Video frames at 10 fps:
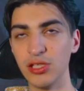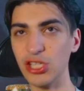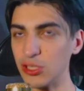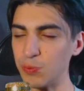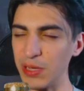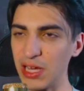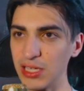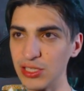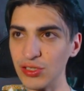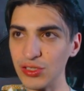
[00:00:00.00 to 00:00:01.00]
just
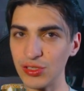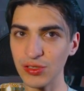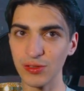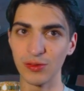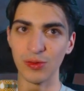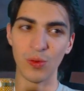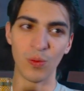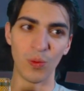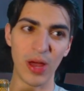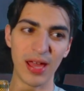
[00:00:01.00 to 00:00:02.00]
because
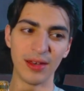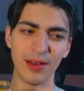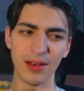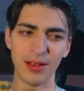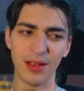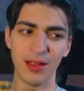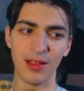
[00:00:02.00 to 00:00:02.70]
when